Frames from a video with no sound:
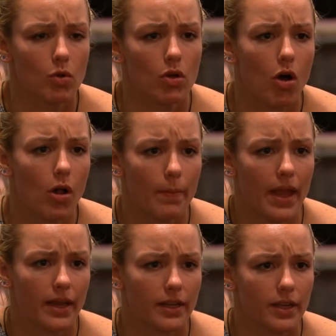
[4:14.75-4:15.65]
well, all
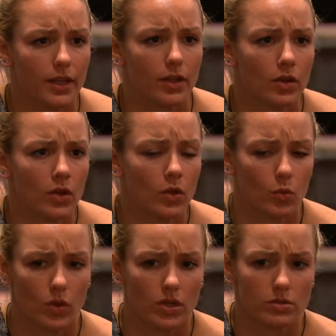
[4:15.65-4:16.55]
Maddie did
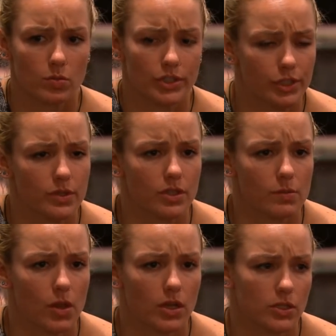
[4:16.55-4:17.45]
was, when she was on
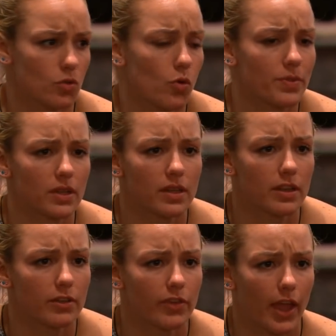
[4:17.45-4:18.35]
the block, is go up to
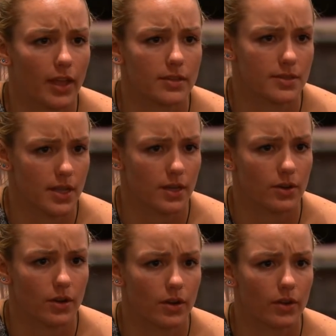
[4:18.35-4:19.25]
Liv and say
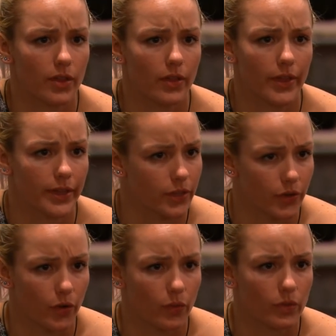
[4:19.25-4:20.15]
to her that, like,
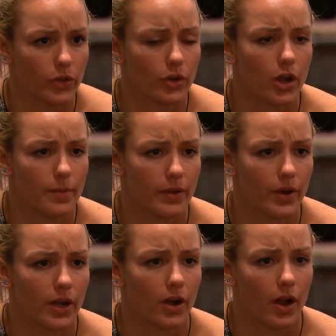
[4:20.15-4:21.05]
you know, you're not on my
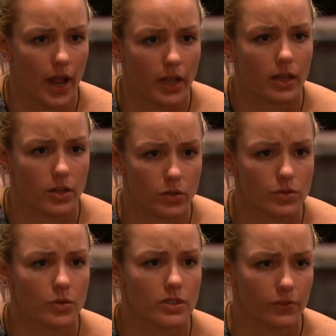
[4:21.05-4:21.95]
radar. I can
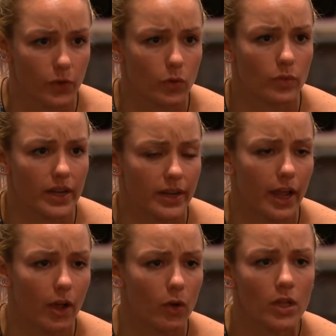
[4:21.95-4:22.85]
use you as a vote right
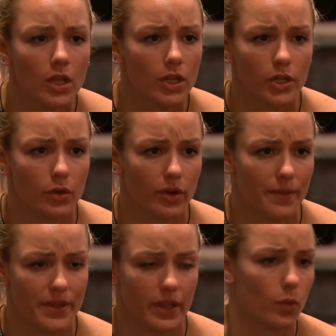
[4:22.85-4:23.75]
now. You know what
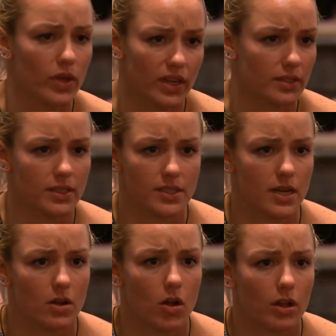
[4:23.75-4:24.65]
I mean? Like, we can
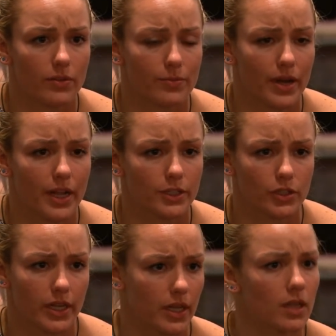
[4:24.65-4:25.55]
extend an olive
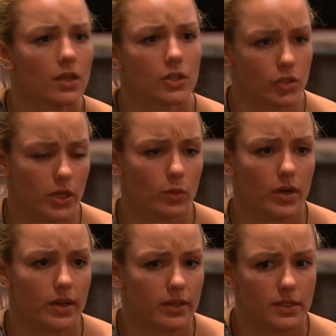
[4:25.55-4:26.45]
branch, like, try to
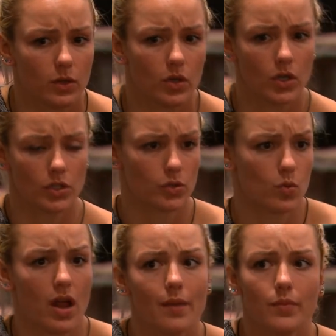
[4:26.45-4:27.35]
work things out. So
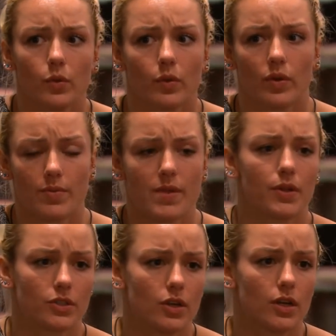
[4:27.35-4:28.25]
what I'm doing when
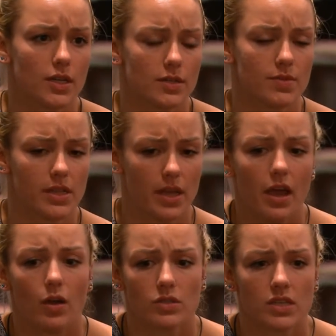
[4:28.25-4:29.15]
people are talking to me in the
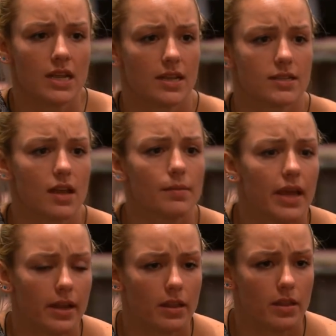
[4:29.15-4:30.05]
house is I'm
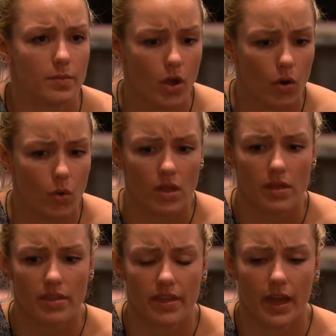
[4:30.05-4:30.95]
letting them know
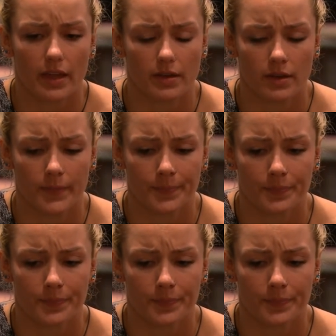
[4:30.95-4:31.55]
that